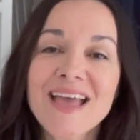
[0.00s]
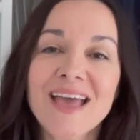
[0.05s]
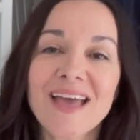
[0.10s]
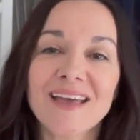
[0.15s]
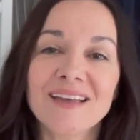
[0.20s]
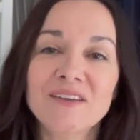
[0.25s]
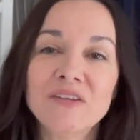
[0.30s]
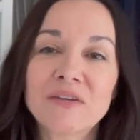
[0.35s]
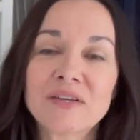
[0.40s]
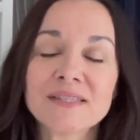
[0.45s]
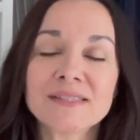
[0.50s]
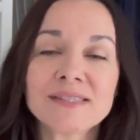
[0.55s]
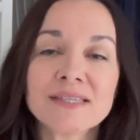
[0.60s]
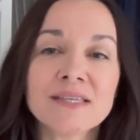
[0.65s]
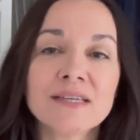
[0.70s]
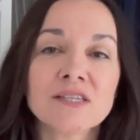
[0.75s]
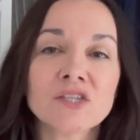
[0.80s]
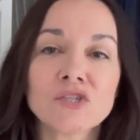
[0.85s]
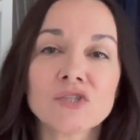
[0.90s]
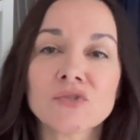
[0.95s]
And you can see
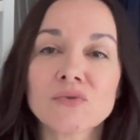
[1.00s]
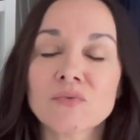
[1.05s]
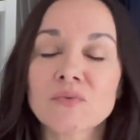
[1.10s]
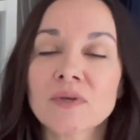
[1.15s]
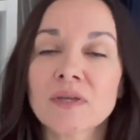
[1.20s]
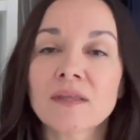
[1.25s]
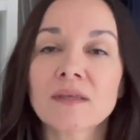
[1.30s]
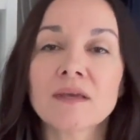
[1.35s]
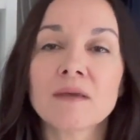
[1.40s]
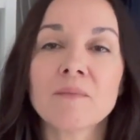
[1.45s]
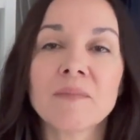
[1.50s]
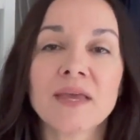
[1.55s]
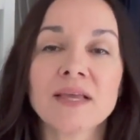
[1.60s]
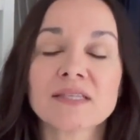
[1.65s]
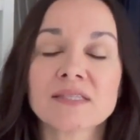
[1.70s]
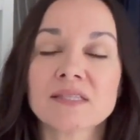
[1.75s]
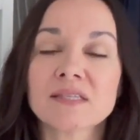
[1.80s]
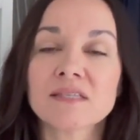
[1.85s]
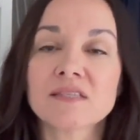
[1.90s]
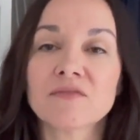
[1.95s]
it just really makes
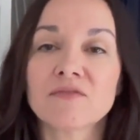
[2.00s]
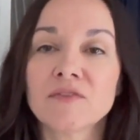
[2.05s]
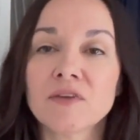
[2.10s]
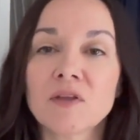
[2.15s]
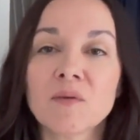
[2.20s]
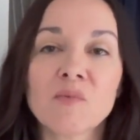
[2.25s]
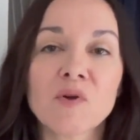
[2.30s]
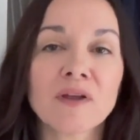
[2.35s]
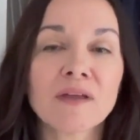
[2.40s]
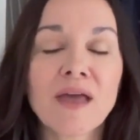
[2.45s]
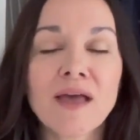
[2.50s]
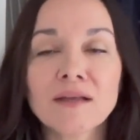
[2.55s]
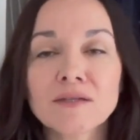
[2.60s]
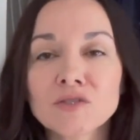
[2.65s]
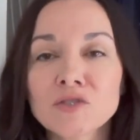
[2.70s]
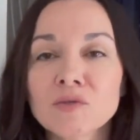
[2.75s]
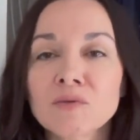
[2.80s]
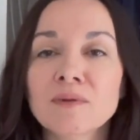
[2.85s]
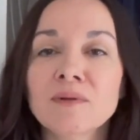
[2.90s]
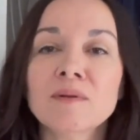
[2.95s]
this feel more
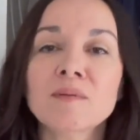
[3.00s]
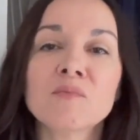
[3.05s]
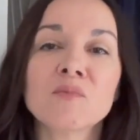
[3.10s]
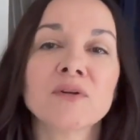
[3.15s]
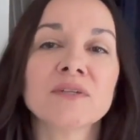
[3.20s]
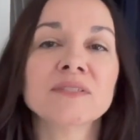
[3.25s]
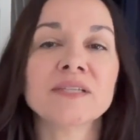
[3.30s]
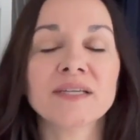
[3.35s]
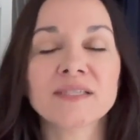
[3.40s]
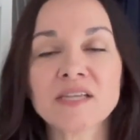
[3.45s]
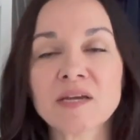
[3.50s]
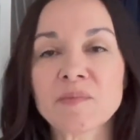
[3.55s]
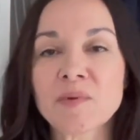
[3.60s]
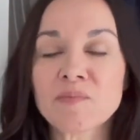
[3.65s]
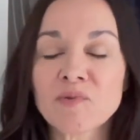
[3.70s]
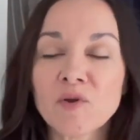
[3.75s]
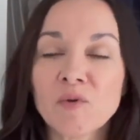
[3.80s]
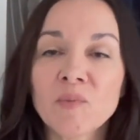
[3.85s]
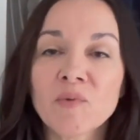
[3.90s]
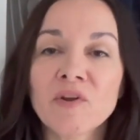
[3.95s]
casual, more daytime
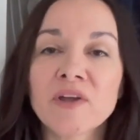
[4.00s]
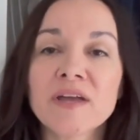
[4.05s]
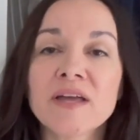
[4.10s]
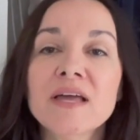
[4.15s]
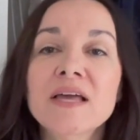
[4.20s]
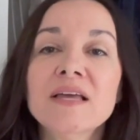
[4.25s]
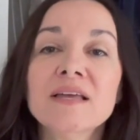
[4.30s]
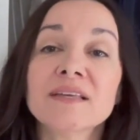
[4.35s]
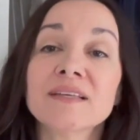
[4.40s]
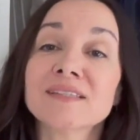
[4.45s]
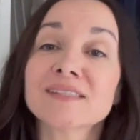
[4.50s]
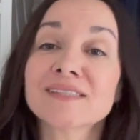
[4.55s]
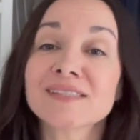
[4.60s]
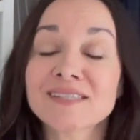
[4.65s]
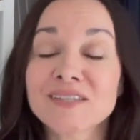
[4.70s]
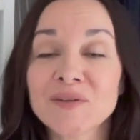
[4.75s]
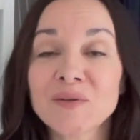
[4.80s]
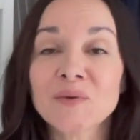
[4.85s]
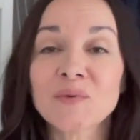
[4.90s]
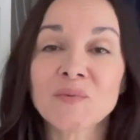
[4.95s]
appropriate, yet
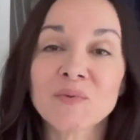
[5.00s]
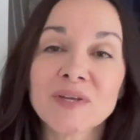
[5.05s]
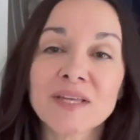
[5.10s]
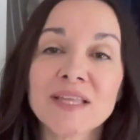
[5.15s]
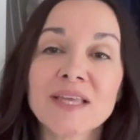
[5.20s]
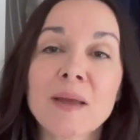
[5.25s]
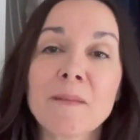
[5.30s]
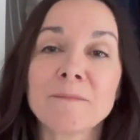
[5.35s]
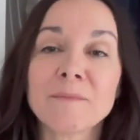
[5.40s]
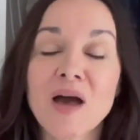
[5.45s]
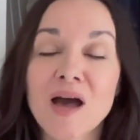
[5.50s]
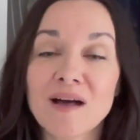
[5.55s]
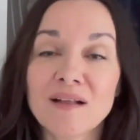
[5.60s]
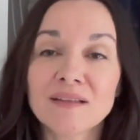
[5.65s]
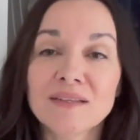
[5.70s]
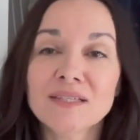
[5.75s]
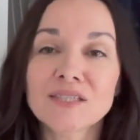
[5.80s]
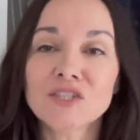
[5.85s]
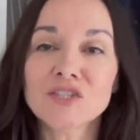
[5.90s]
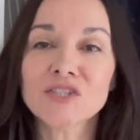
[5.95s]
still really
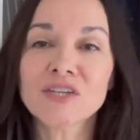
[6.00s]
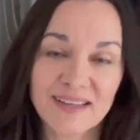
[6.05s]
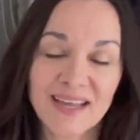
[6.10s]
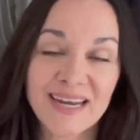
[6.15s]
polished.